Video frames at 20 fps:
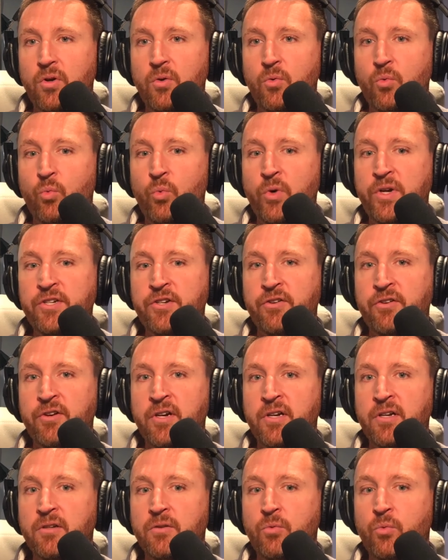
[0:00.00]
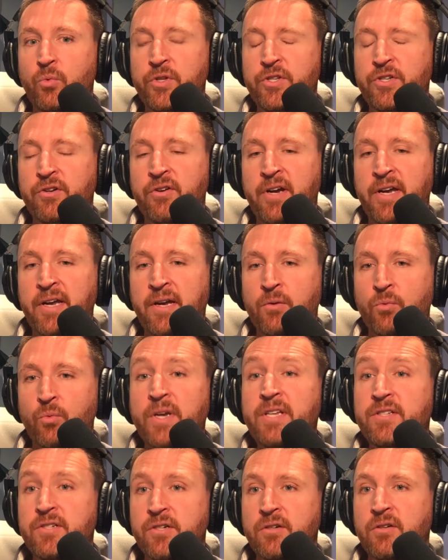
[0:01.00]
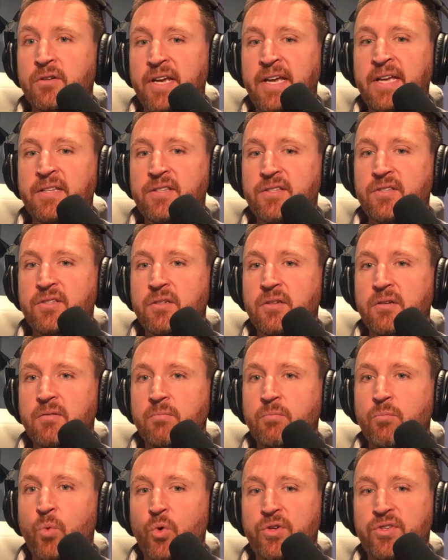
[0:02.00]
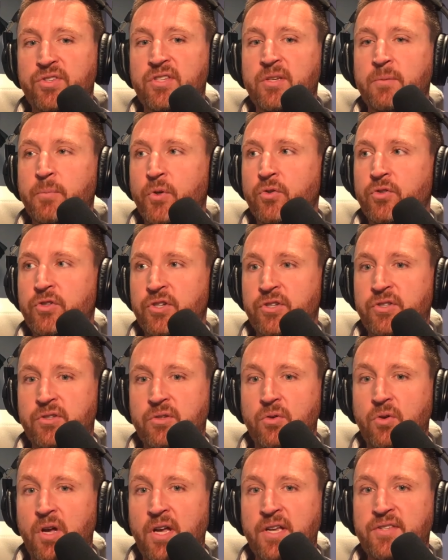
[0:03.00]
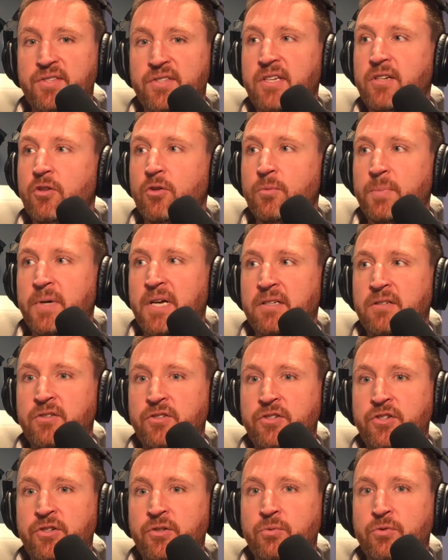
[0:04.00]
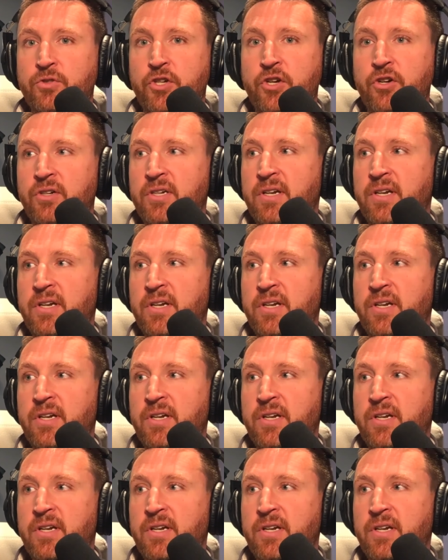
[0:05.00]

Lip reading: when you're a renter, it's more simple, just a single button to turn